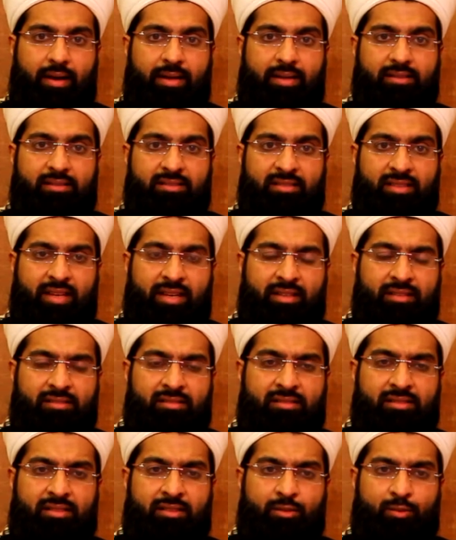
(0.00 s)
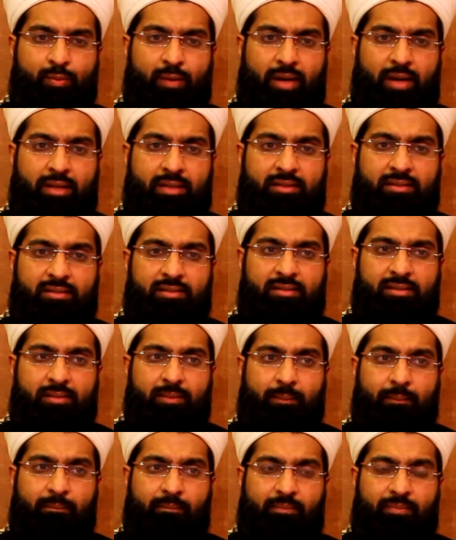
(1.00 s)
says these words,
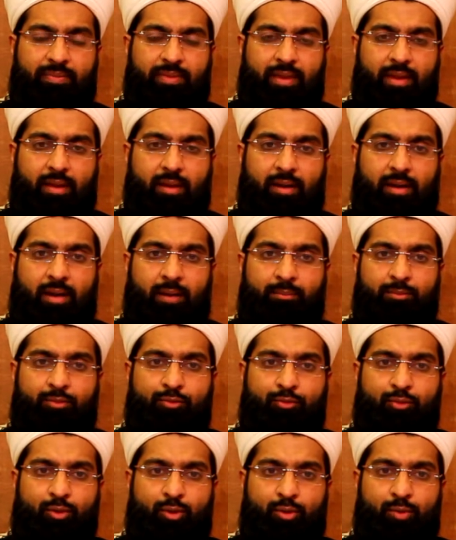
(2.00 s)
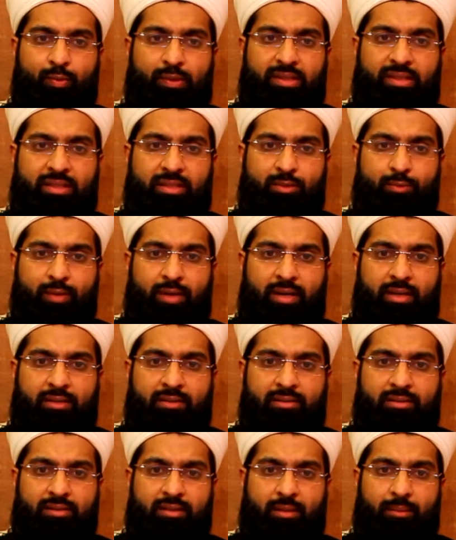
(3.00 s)
comes forth with these
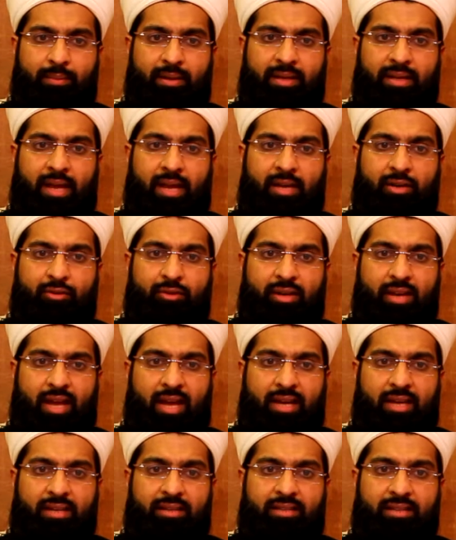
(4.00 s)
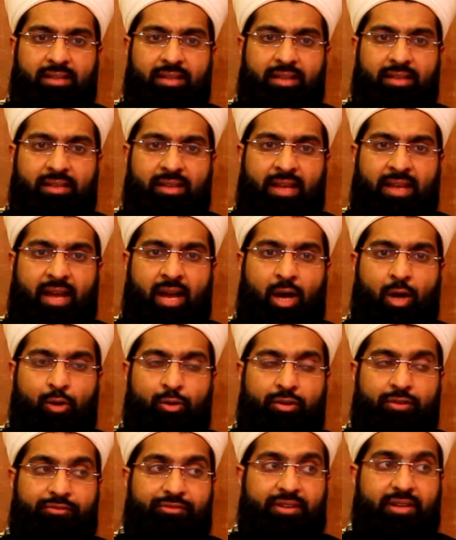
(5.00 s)
words, but in reality they are
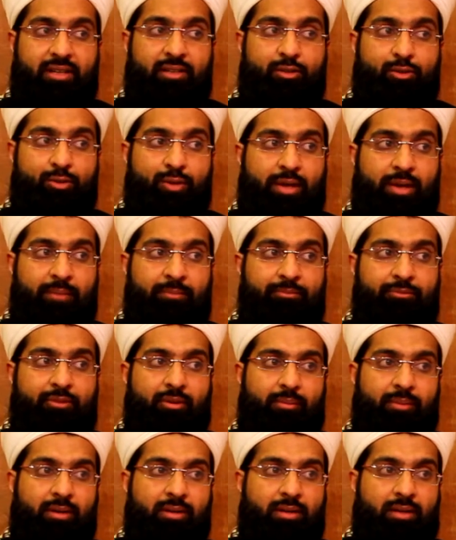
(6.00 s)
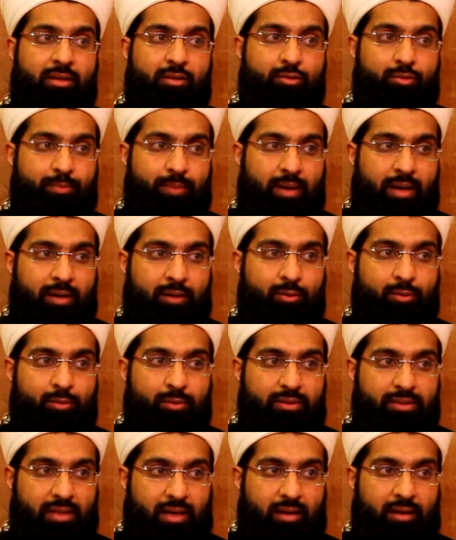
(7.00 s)
revealed to him from Allah subhanahu
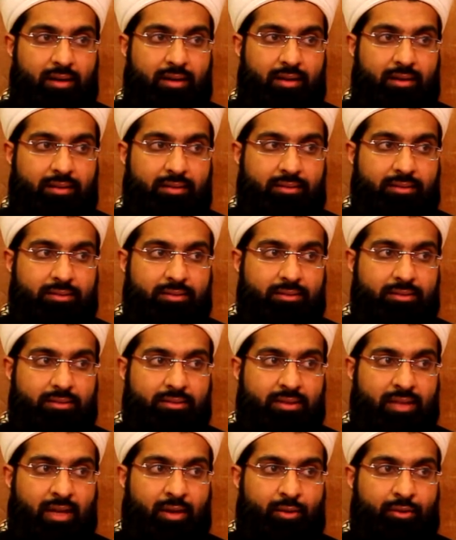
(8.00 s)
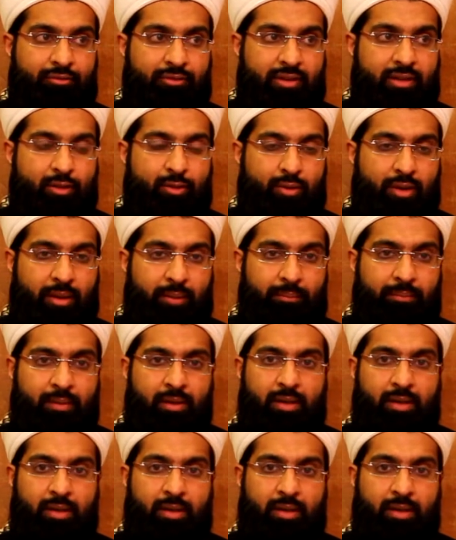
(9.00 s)
wa ta'ala. They are revealed to him.